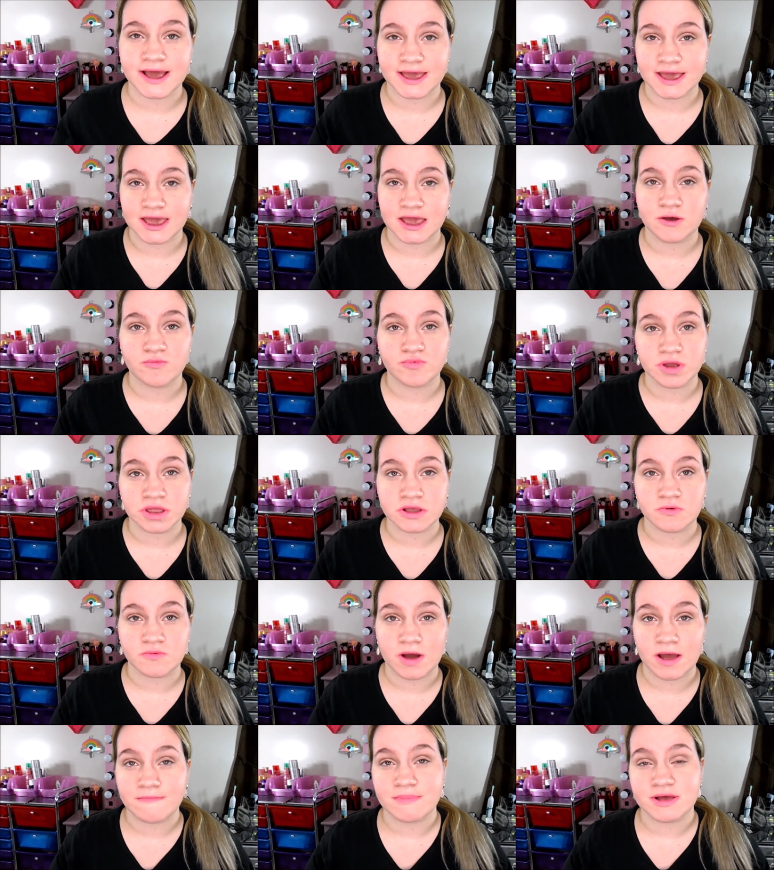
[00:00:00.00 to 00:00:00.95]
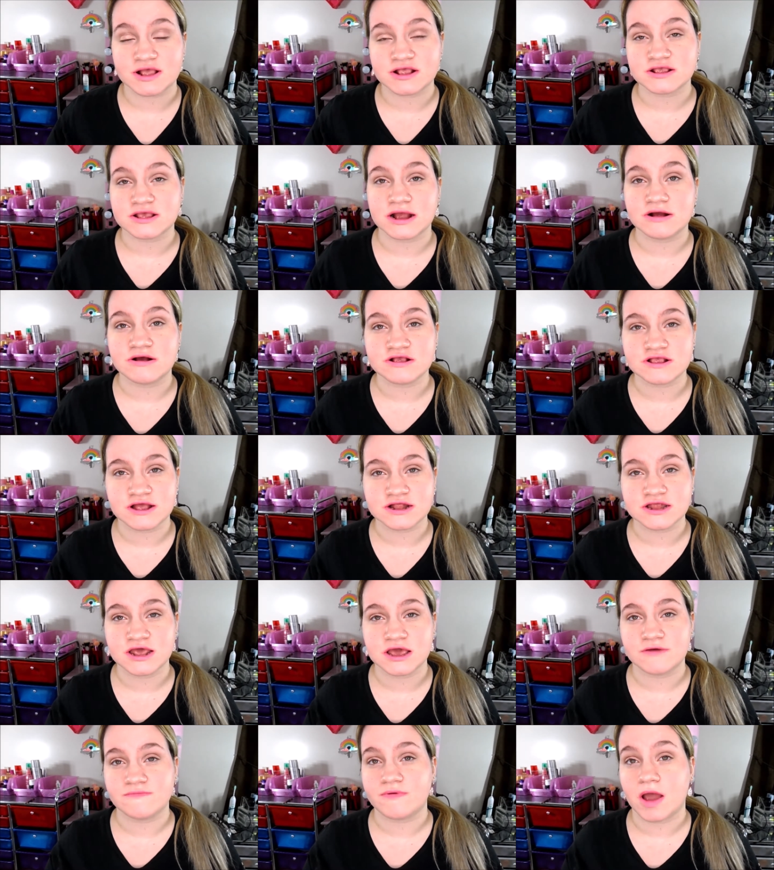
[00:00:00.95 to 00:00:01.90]
I hate really wet mascaras
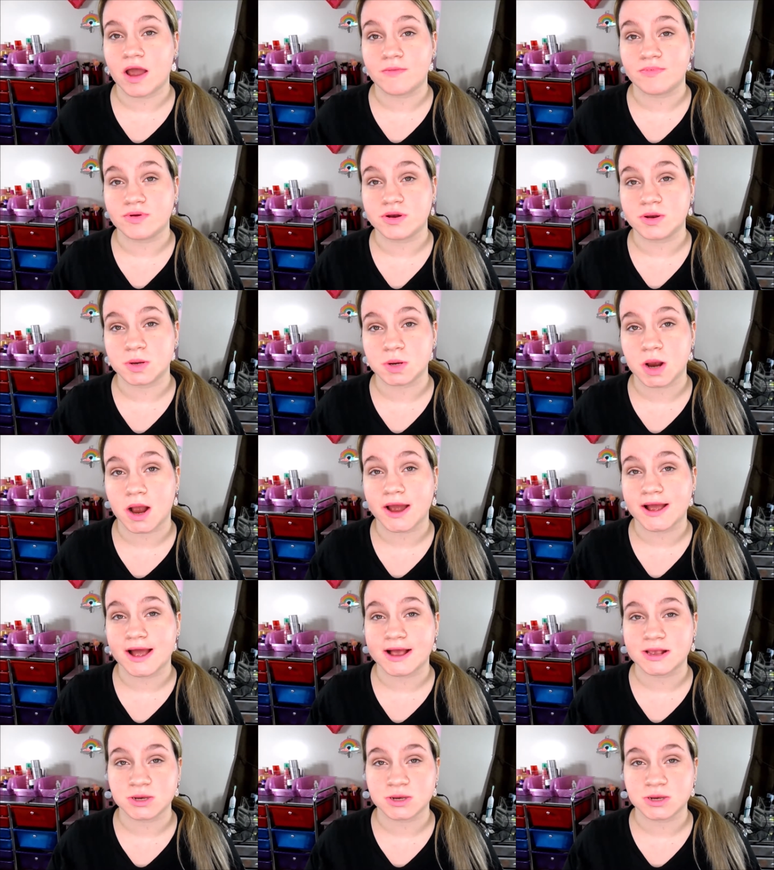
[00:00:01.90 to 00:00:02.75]
that take forever to dry.